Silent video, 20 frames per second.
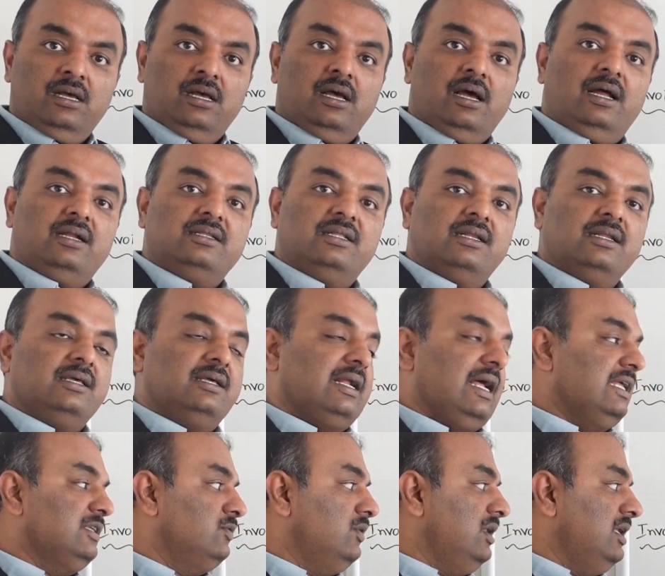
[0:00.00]
and then
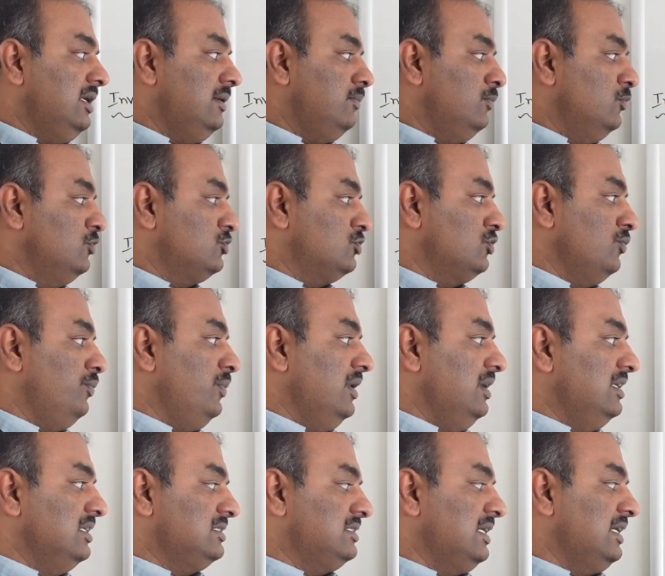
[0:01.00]
gradually it moves to
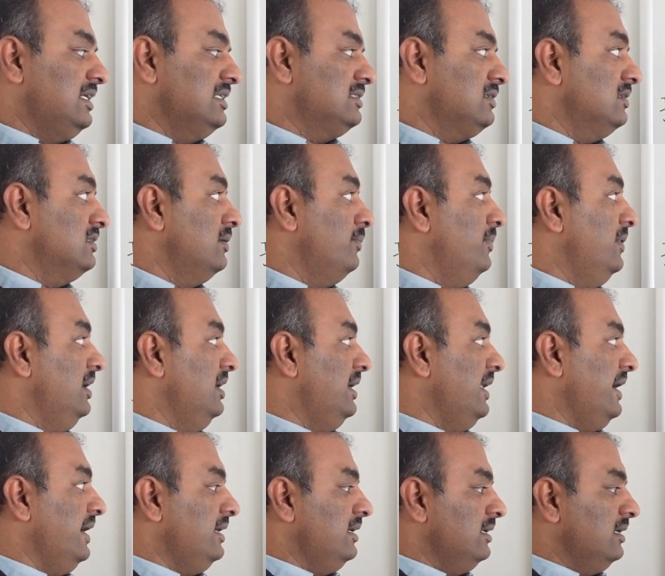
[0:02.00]
billed status on the bill
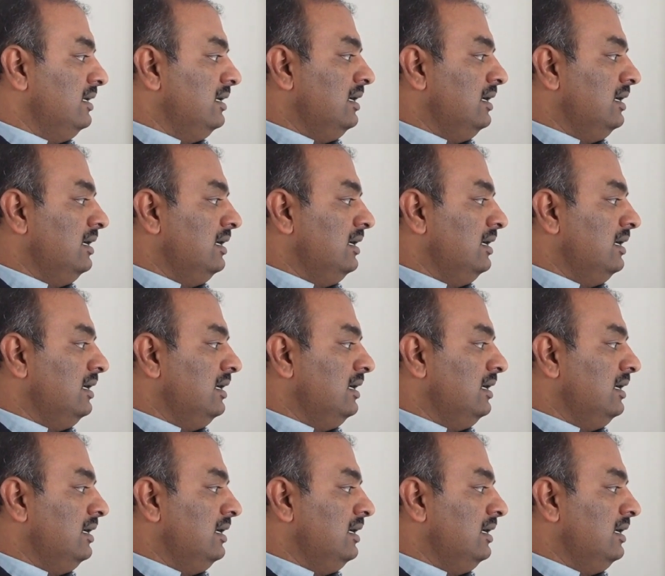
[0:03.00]
date,